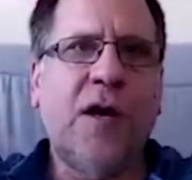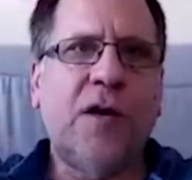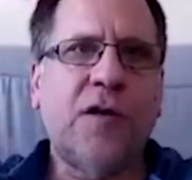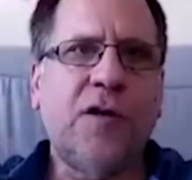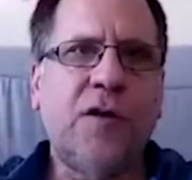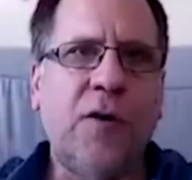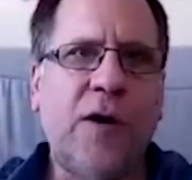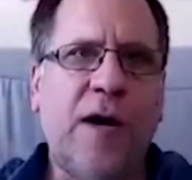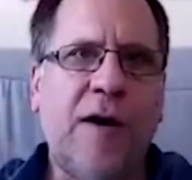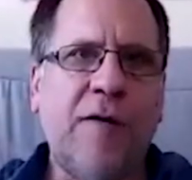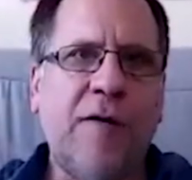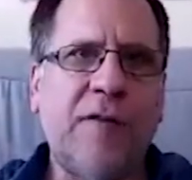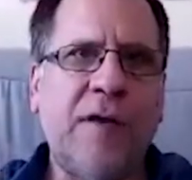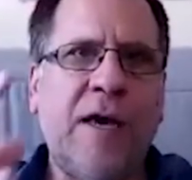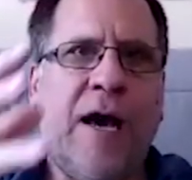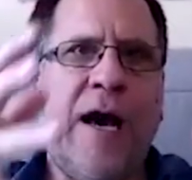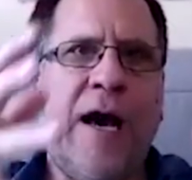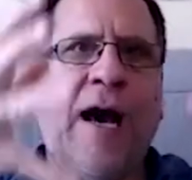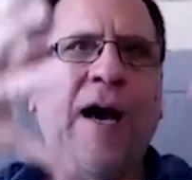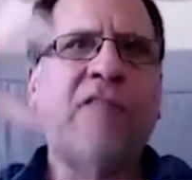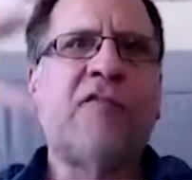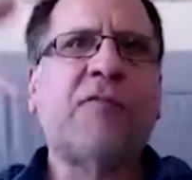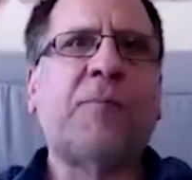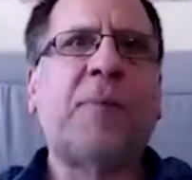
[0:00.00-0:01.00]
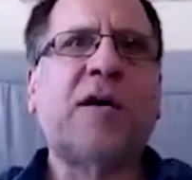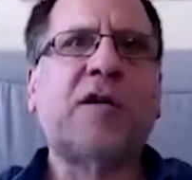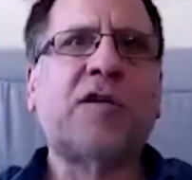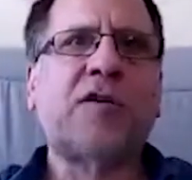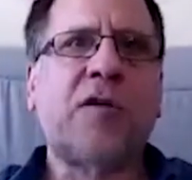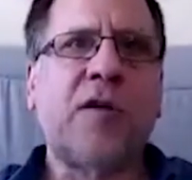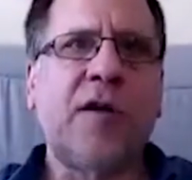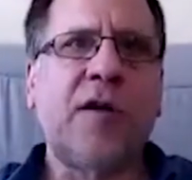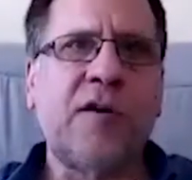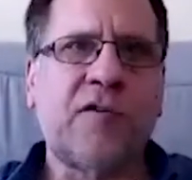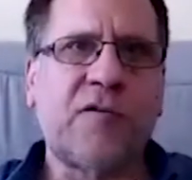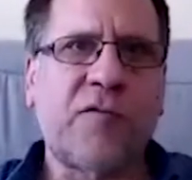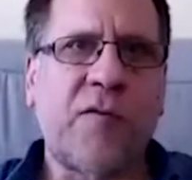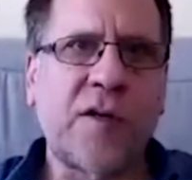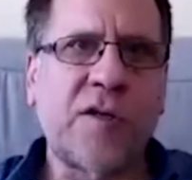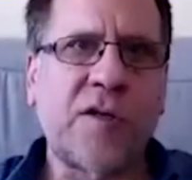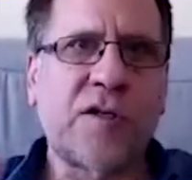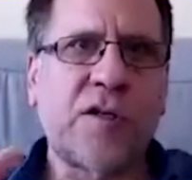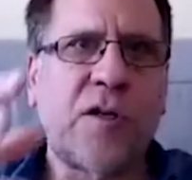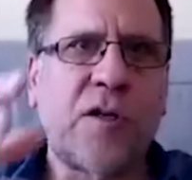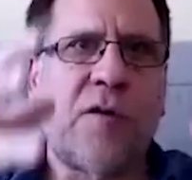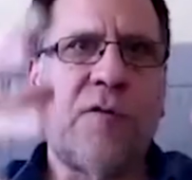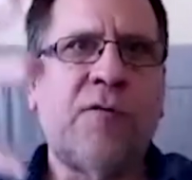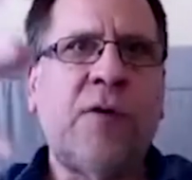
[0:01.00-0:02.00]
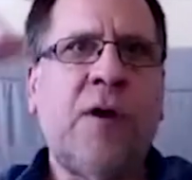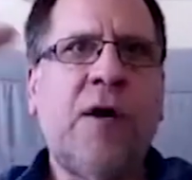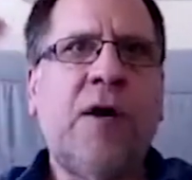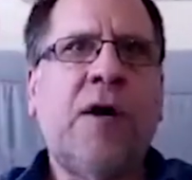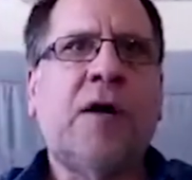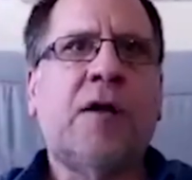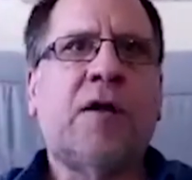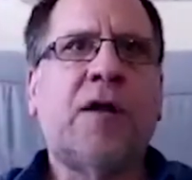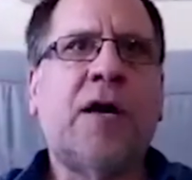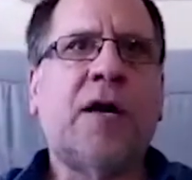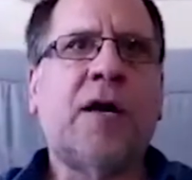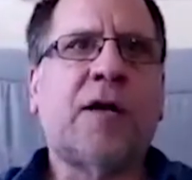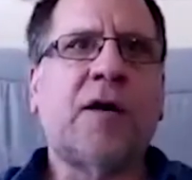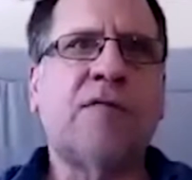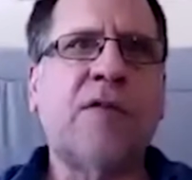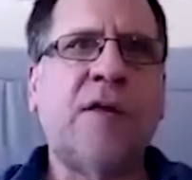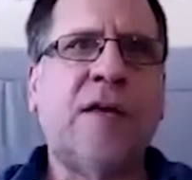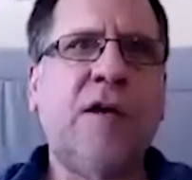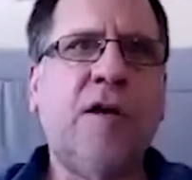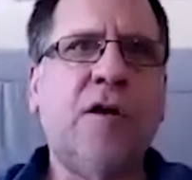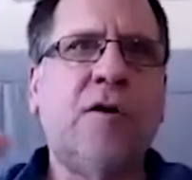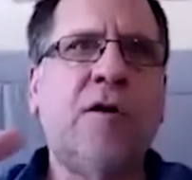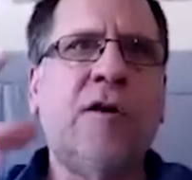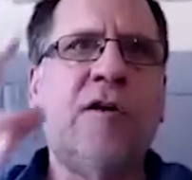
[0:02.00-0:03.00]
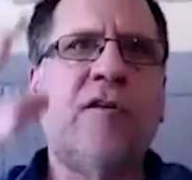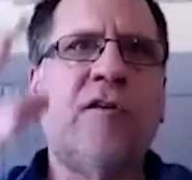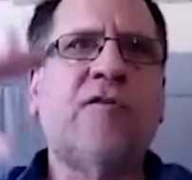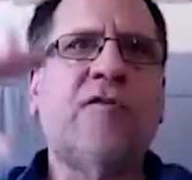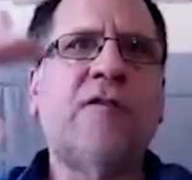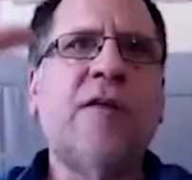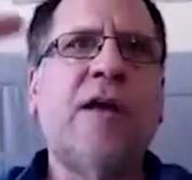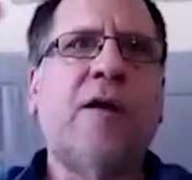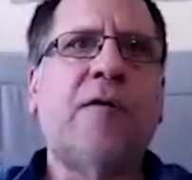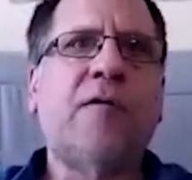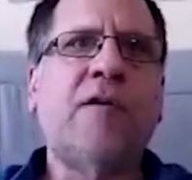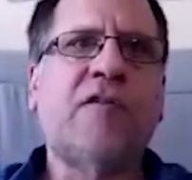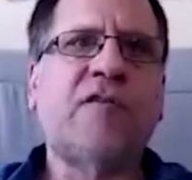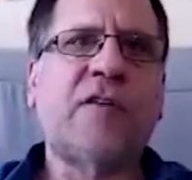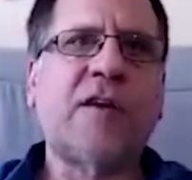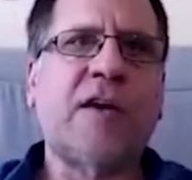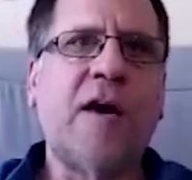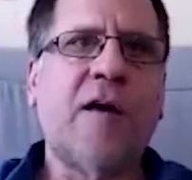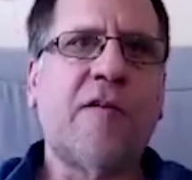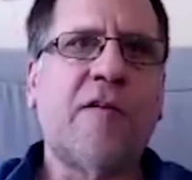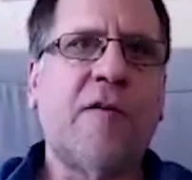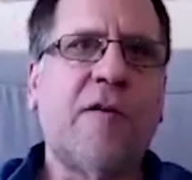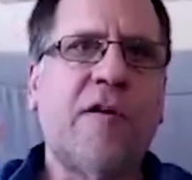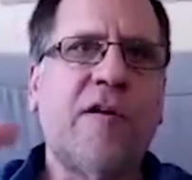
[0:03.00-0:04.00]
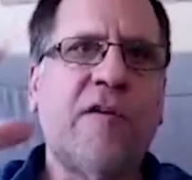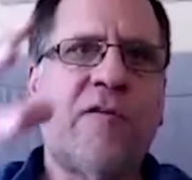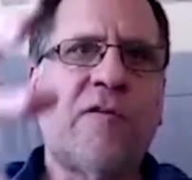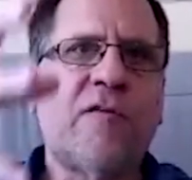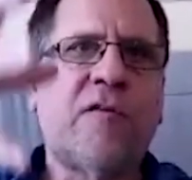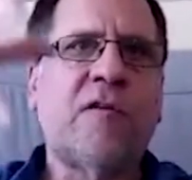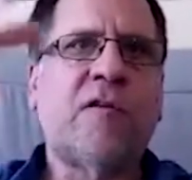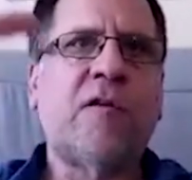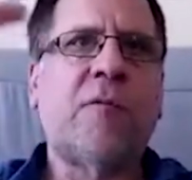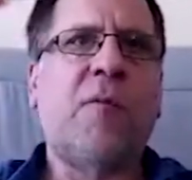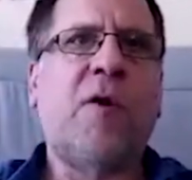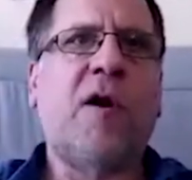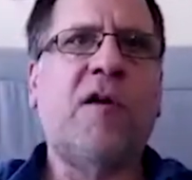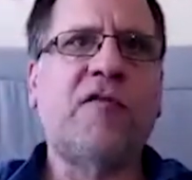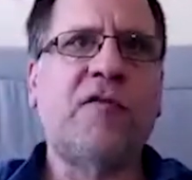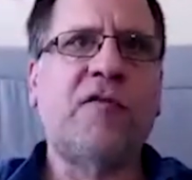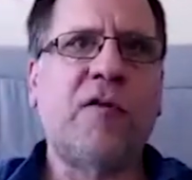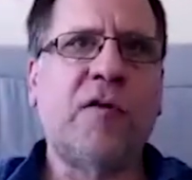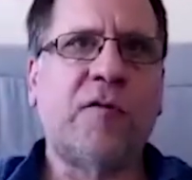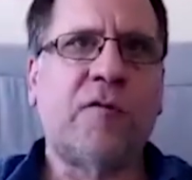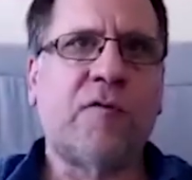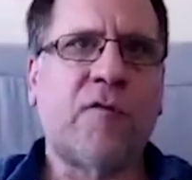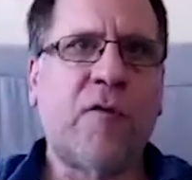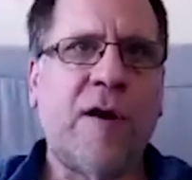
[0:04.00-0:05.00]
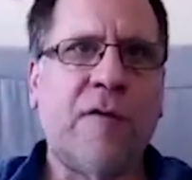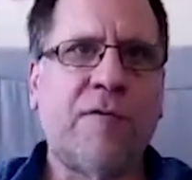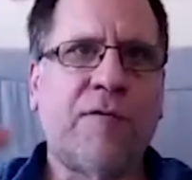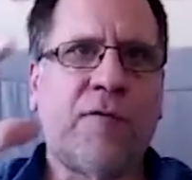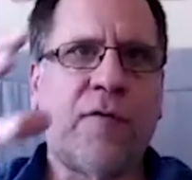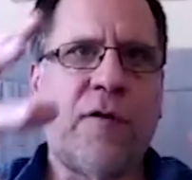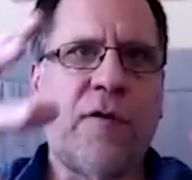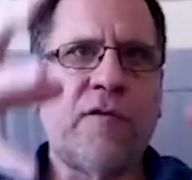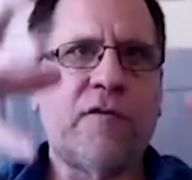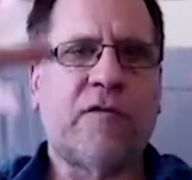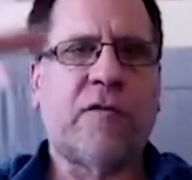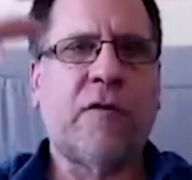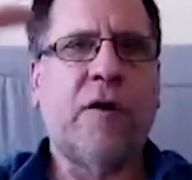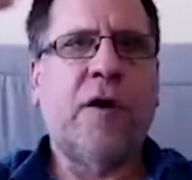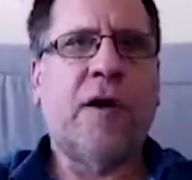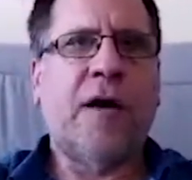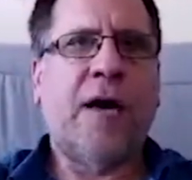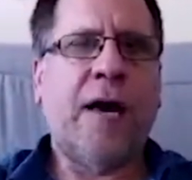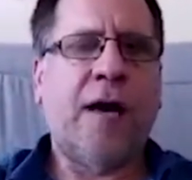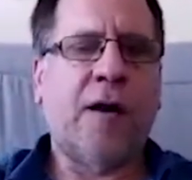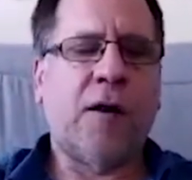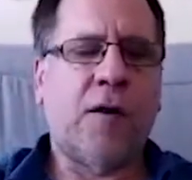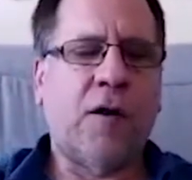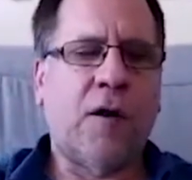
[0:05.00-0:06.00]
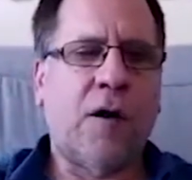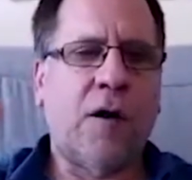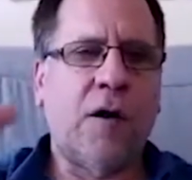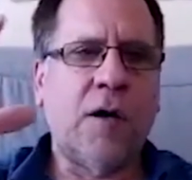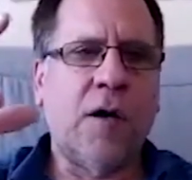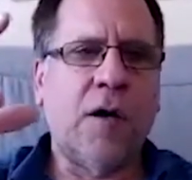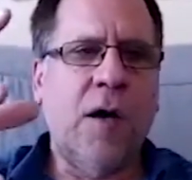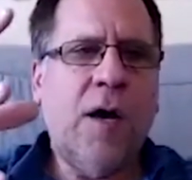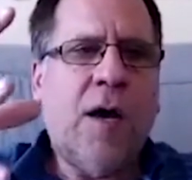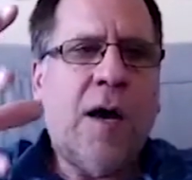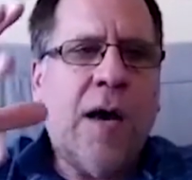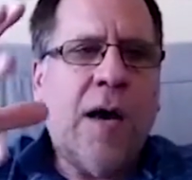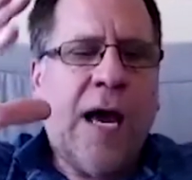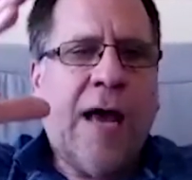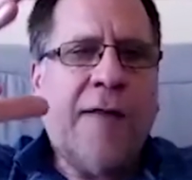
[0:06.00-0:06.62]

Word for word: You have the mm-hmm. aspectualized function of like of the here-ness, now-ness, togetherness, the demonstrative reference analog, mm-hmm.